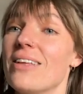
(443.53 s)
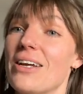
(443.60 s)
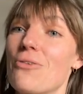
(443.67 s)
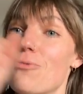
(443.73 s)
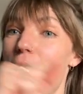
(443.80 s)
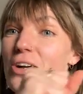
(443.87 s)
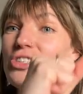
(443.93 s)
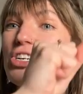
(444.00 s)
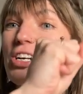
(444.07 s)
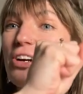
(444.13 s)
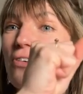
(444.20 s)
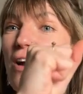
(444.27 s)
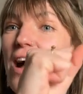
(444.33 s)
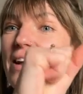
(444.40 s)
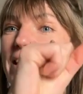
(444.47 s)
watching
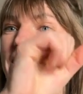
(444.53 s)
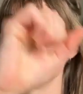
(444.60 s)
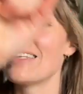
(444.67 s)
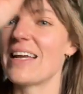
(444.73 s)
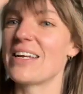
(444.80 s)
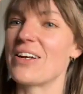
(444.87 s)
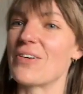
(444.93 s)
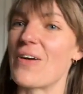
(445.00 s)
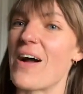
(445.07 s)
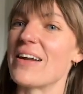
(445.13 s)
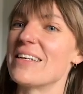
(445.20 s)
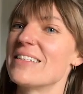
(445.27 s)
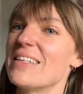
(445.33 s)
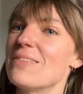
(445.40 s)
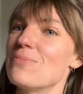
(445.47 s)
Uranus, like
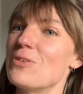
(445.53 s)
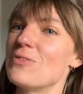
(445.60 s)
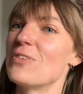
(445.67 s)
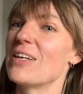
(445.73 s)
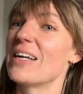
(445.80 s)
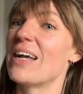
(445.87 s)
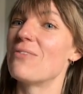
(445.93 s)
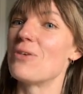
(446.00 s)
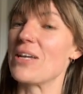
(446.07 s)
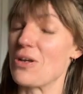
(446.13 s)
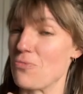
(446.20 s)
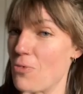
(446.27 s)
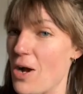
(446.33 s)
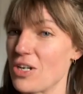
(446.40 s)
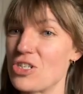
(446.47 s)
Uranus is moving. We
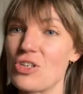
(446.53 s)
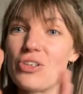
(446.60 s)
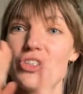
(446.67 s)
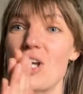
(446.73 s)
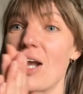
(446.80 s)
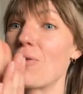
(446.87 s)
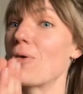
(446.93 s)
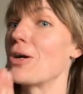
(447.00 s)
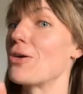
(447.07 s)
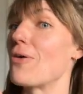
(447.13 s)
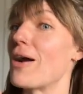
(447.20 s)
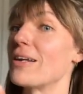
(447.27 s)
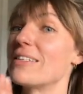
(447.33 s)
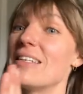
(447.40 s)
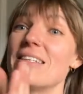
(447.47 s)
could check where
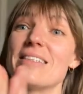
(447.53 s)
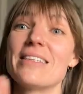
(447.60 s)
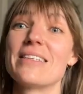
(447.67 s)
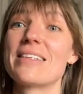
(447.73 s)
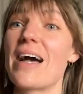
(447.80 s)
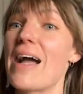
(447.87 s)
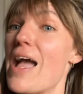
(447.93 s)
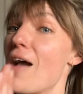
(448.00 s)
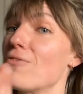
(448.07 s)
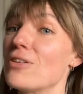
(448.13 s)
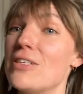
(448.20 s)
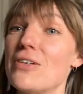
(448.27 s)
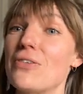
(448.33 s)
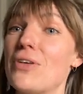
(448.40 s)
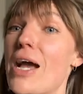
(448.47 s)
Uranus is in the sky every
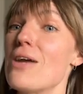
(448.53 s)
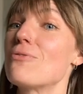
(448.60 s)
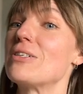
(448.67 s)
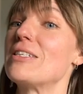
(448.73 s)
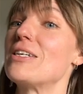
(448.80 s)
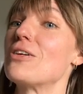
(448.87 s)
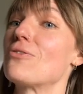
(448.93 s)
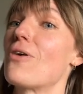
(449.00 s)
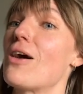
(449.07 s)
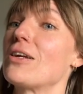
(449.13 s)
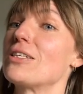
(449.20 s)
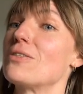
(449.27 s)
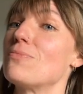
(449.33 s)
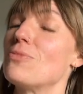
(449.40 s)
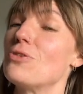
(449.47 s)
single night. We see
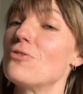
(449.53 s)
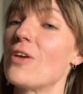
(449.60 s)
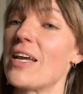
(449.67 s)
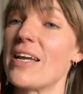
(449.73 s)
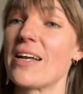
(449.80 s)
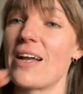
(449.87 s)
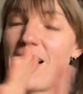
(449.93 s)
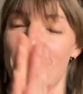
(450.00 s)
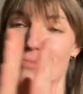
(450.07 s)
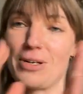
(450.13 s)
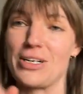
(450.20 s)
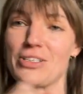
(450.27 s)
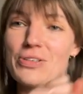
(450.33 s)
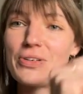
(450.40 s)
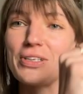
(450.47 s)
Uranus moving. I'm
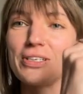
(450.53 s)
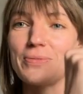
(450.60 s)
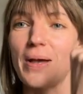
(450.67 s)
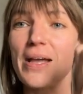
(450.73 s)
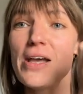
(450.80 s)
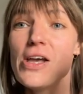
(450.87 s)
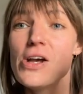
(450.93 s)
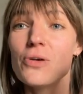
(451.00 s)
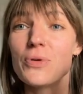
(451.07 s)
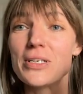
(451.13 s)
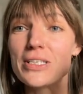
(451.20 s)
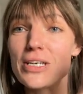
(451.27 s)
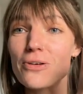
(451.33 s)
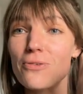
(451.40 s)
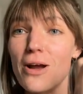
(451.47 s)
going to do it this way. We
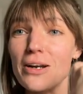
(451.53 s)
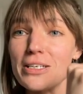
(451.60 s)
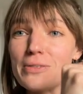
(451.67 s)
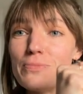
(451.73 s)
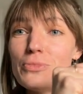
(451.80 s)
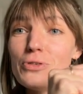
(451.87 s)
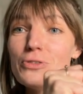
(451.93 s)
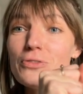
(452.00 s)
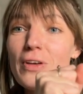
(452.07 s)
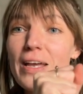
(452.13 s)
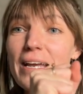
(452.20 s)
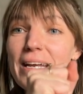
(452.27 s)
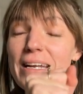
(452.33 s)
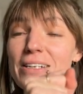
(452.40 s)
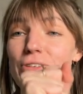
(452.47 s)
see Uranus
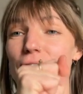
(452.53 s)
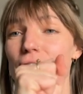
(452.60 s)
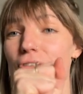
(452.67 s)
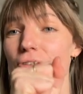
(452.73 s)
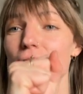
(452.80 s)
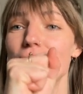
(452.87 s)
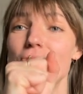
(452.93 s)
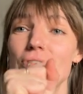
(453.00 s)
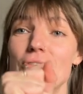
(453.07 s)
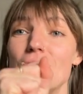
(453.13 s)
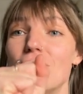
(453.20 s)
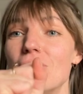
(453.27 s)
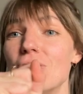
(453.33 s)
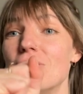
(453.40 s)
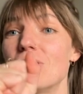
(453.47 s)
moving,
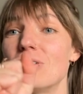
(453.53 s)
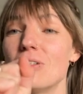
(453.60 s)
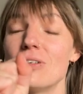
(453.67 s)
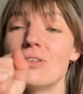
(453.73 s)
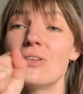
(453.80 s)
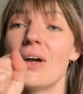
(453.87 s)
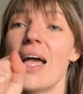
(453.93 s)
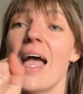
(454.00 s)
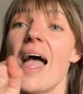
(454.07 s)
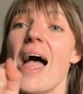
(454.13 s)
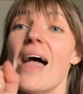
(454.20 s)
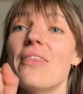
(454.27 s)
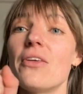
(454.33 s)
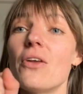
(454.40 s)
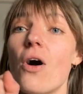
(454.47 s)

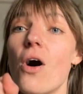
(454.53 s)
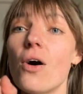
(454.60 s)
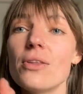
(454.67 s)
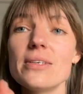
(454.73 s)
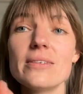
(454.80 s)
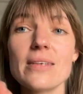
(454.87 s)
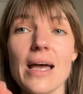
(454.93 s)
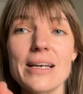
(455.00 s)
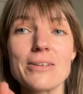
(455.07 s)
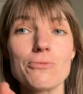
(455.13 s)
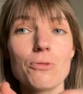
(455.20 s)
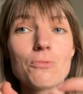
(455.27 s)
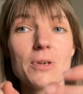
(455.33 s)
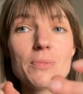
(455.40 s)
and then all of a sudden